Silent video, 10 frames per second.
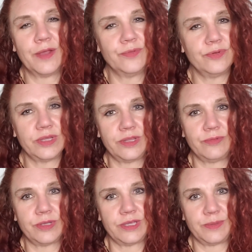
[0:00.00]
I really,
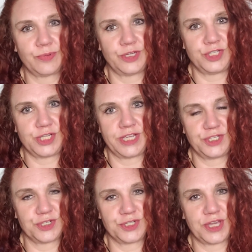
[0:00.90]
really
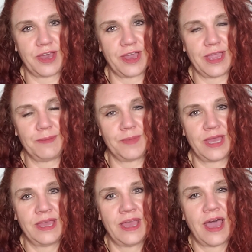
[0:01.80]
appreciate your time.
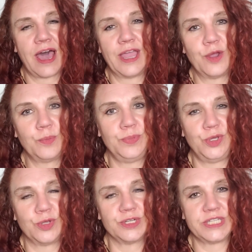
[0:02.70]
I hope
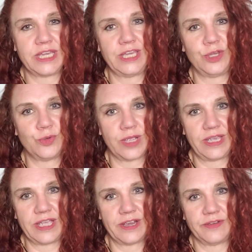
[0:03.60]
you're taking
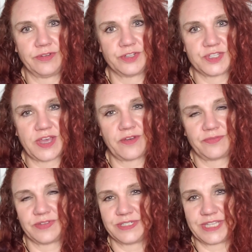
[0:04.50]
great care of yourself
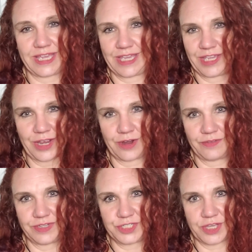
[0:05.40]
and taking care
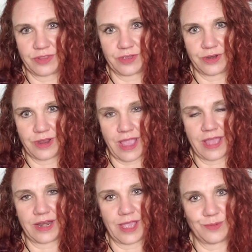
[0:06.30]
of each other,
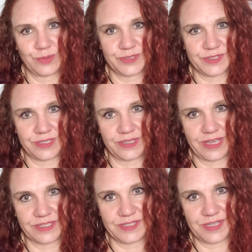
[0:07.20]
and I will see you
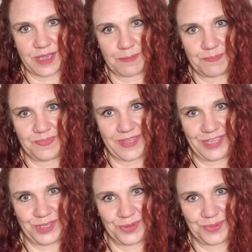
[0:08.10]
next time.
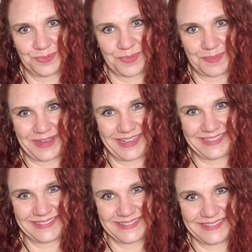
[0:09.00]
Thank you.
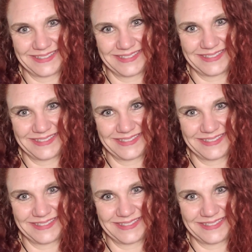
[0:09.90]
Bye-bye.